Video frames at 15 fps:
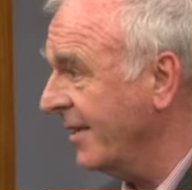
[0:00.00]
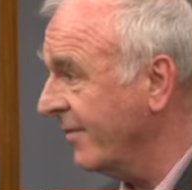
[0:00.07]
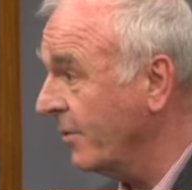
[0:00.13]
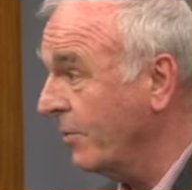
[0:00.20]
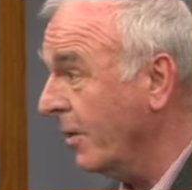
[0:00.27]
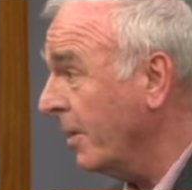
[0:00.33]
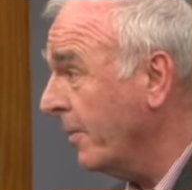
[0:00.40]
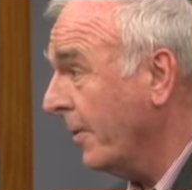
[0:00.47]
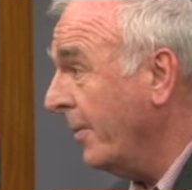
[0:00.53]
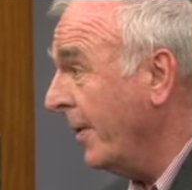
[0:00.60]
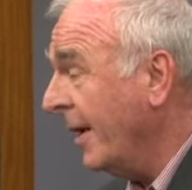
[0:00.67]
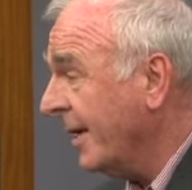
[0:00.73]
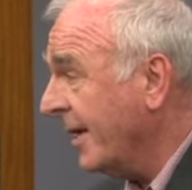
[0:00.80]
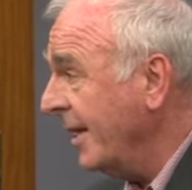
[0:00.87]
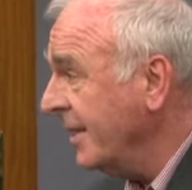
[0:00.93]
If you want to
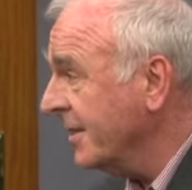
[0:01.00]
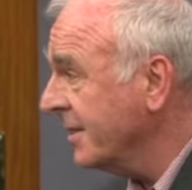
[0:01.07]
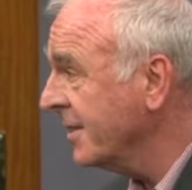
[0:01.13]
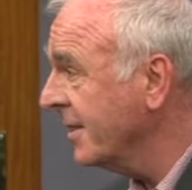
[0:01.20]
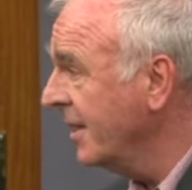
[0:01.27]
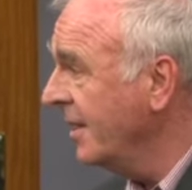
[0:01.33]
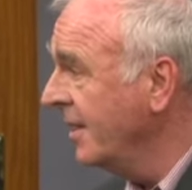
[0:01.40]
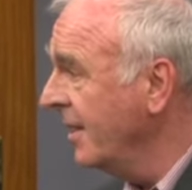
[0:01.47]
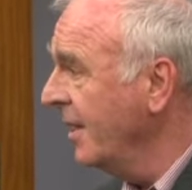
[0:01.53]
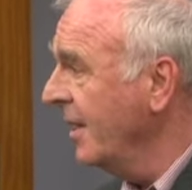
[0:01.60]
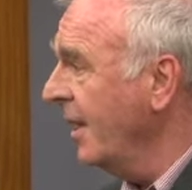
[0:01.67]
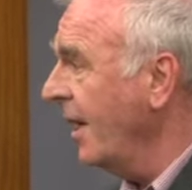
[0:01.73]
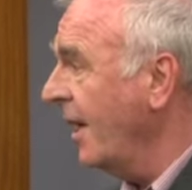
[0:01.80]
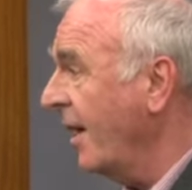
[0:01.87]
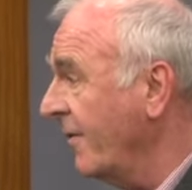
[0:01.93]
prepare kids
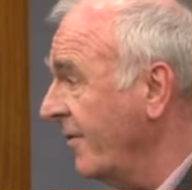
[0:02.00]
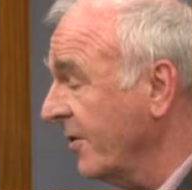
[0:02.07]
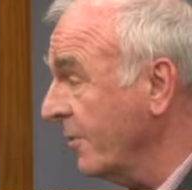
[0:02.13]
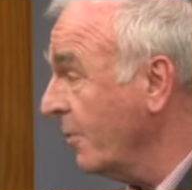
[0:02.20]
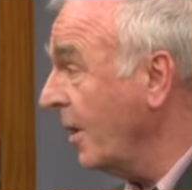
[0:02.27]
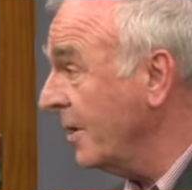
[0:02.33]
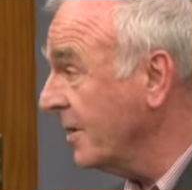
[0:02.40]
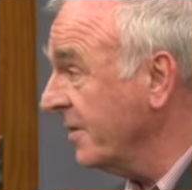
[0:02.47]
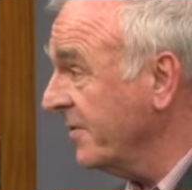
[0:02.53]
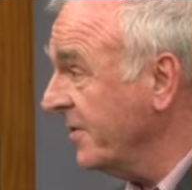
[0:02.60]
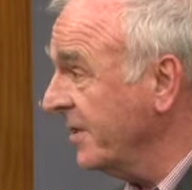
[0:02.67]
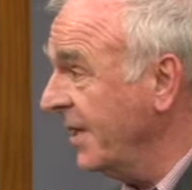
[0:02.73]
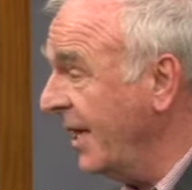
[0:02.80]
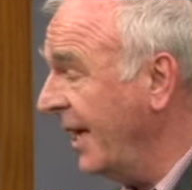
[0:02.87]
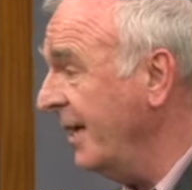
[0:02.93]
for the world of
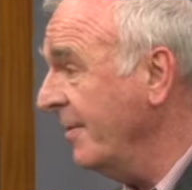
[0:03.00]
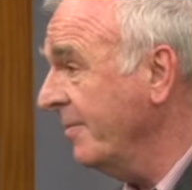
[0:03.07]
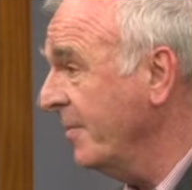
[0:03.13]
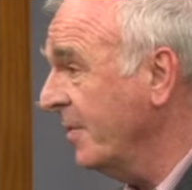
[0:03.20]
today,